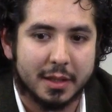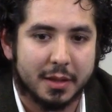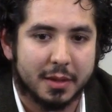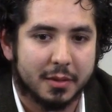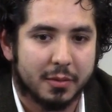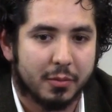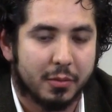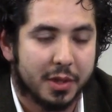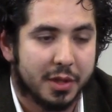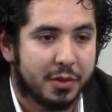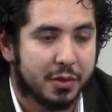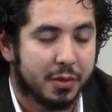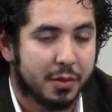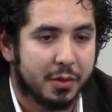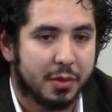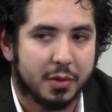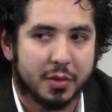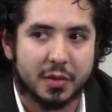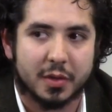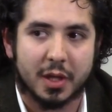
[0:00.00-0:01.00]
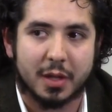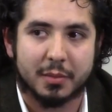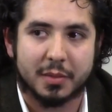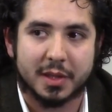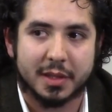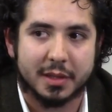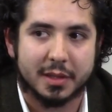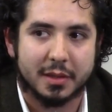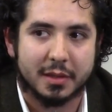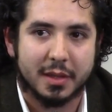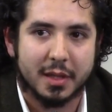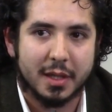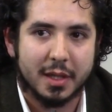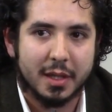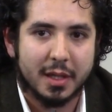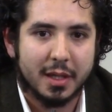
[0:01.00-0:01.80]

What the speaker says: we should do something.